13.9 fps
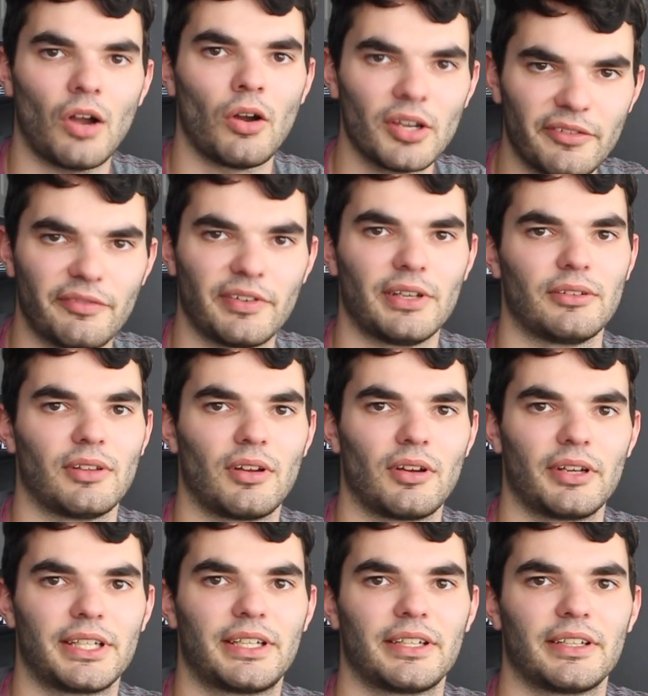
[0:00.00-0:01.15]
I feel
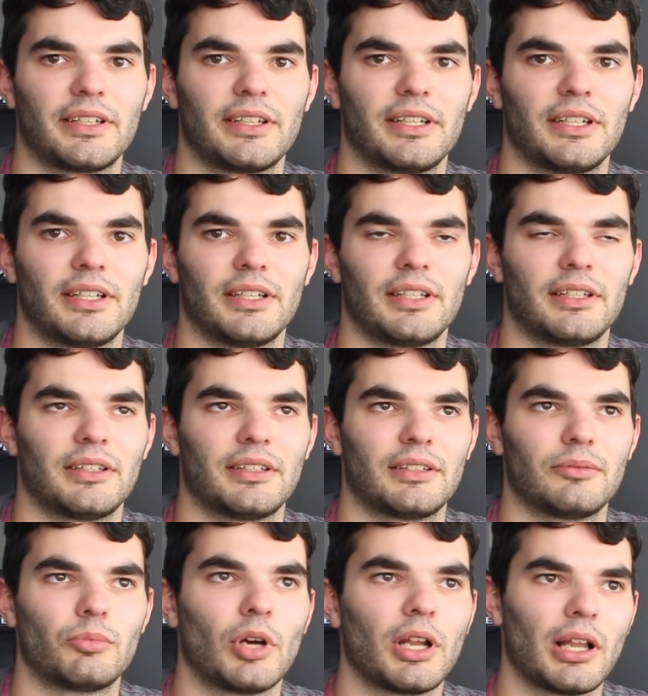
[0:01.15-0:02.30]
like,
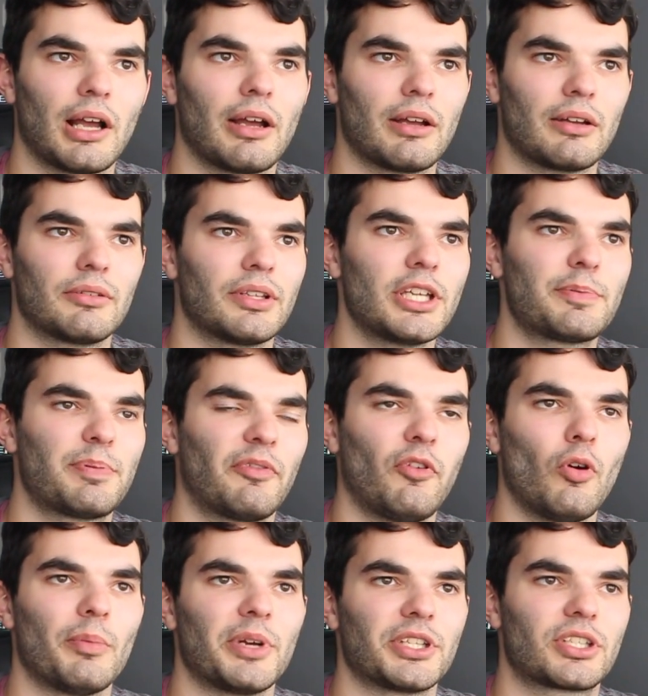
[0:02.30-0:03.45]
well, his
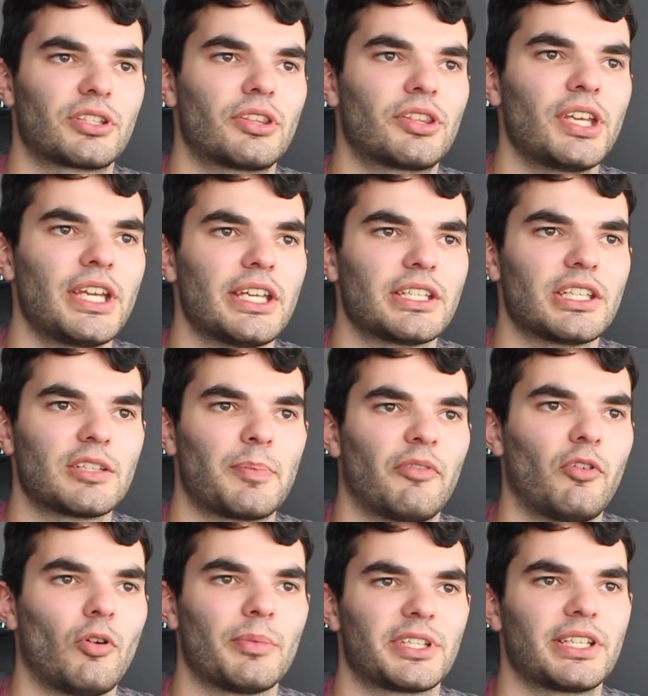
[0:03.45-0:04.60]
performance, the thing is, his
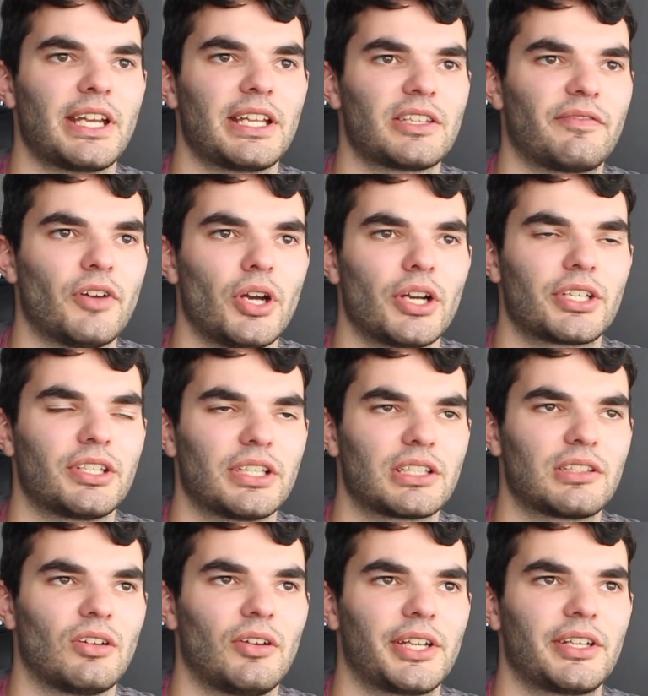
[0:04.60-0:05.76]
performance against Ferguson,
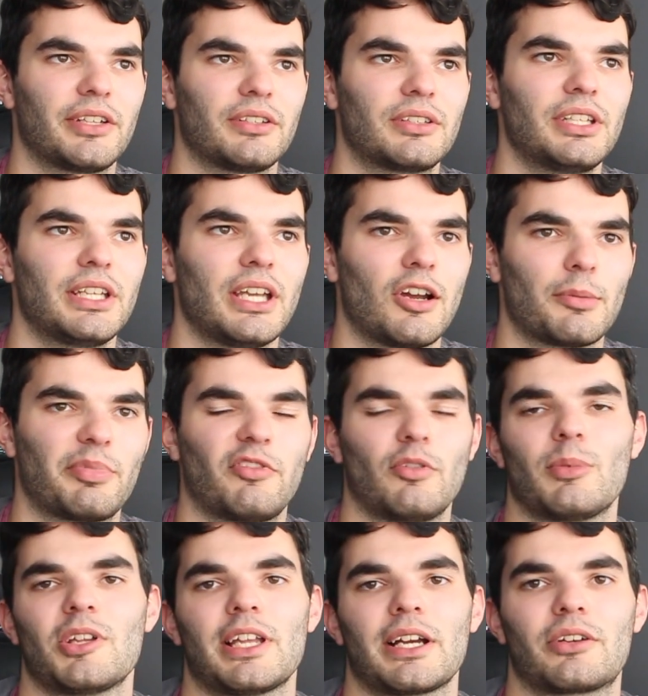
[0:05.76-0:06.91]
it's like, did he only
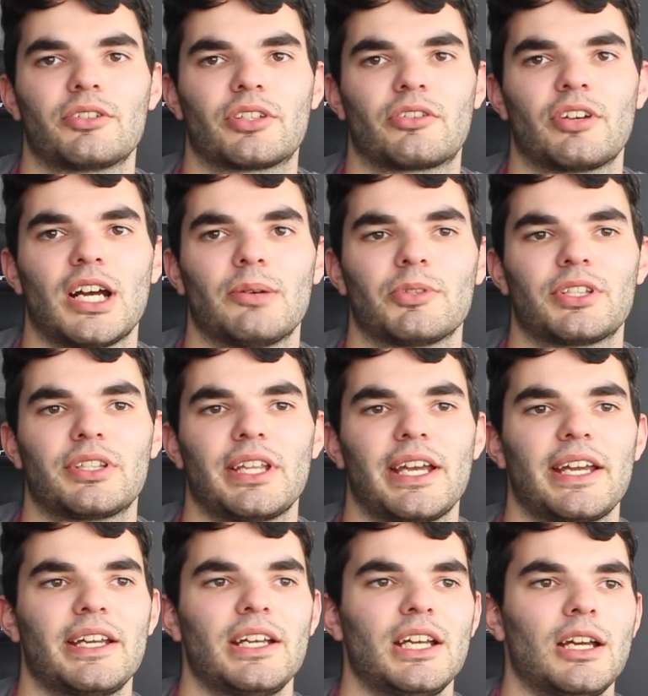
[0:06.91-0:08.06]
perform like that because the crowd wasn't
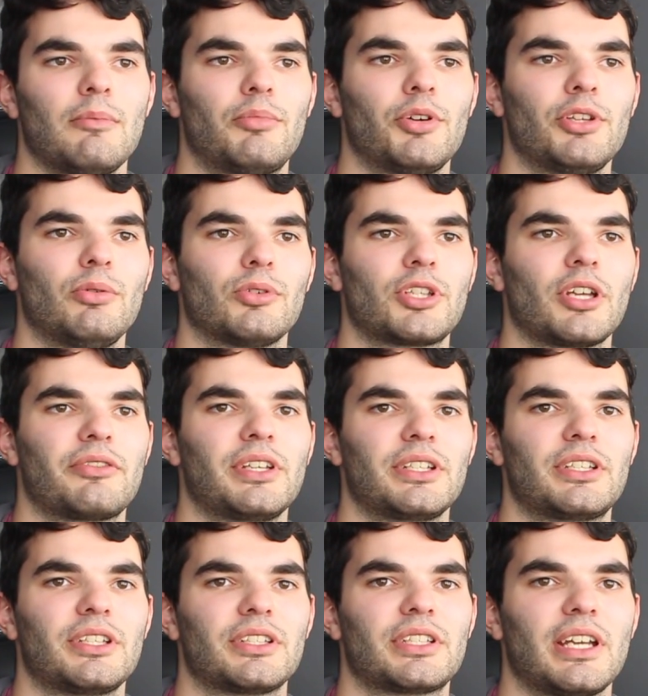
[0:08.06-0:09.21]
there? But you also
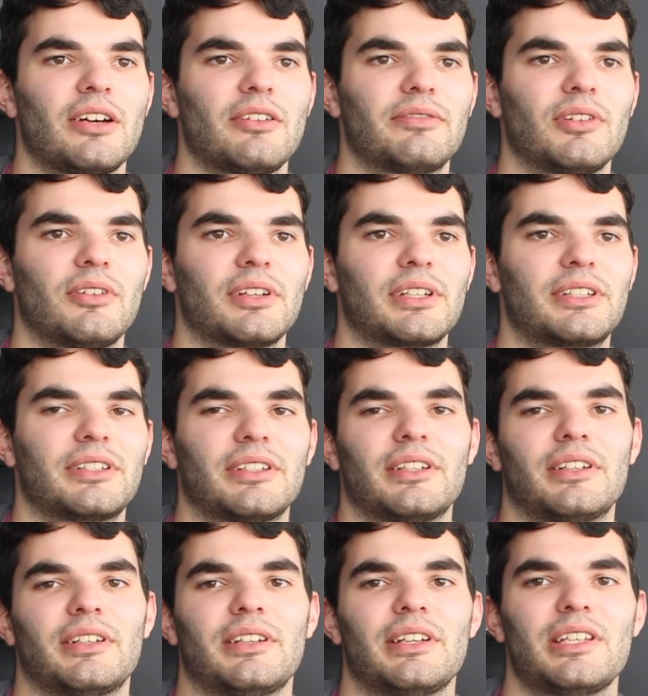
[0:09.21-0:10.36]
think to yourself, like,
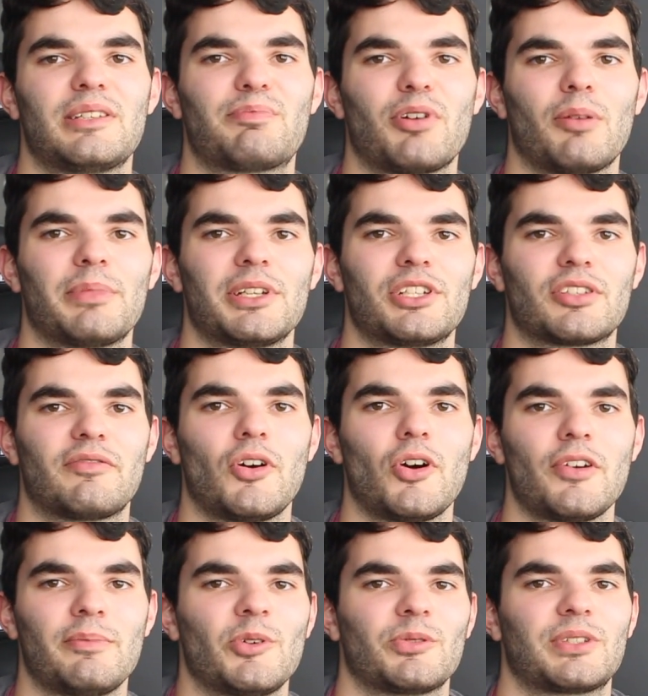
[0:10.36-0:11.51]
he's probably just
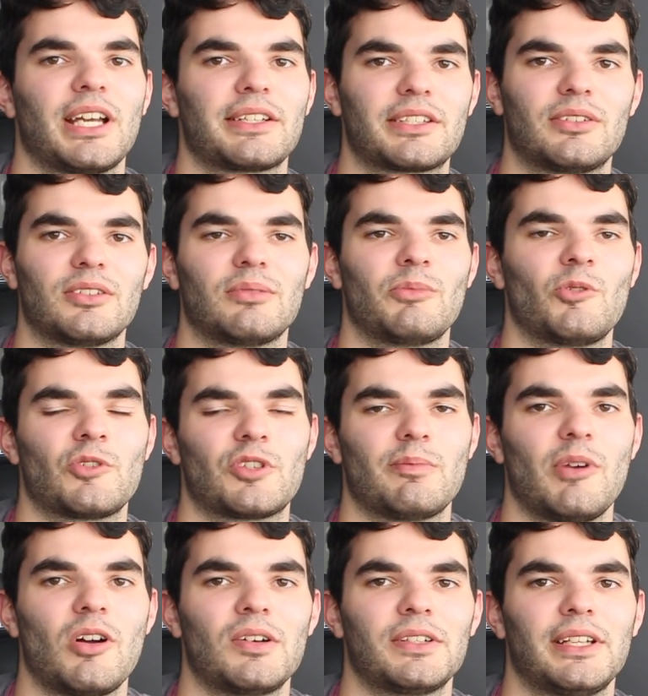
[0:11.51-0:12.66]
fighting more tactical and more
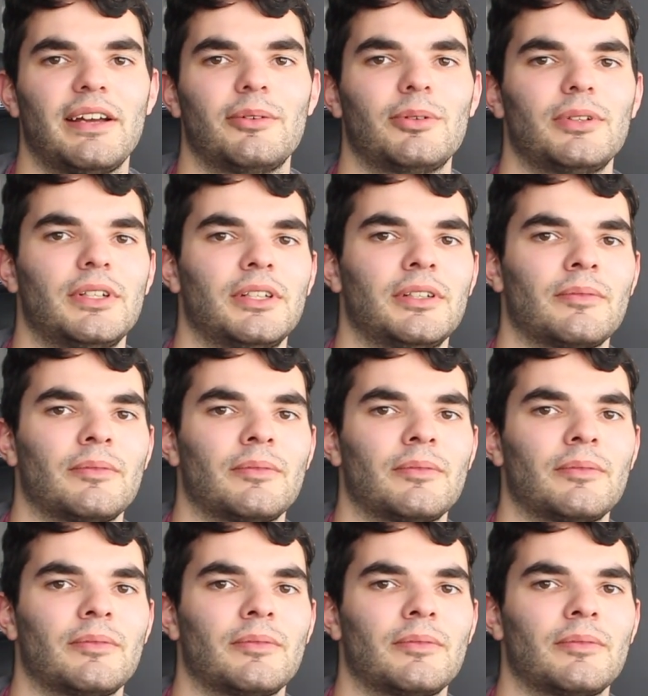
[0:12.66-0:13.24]
smart now.